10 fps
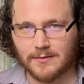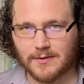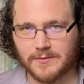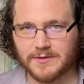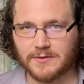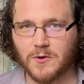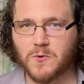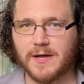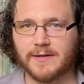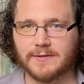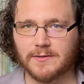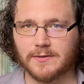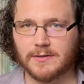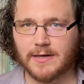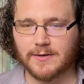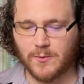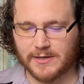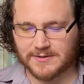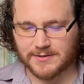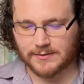There is no answer to that
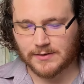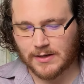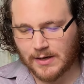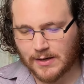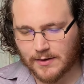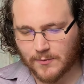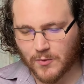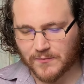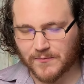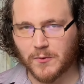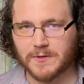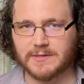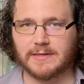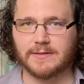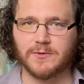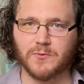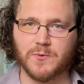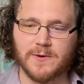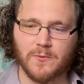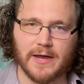question that won't force us to
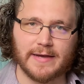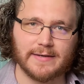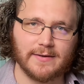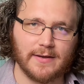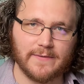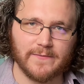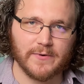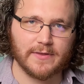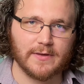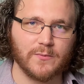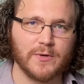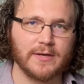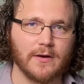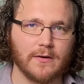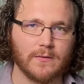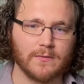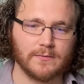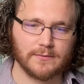rewrite everything we know.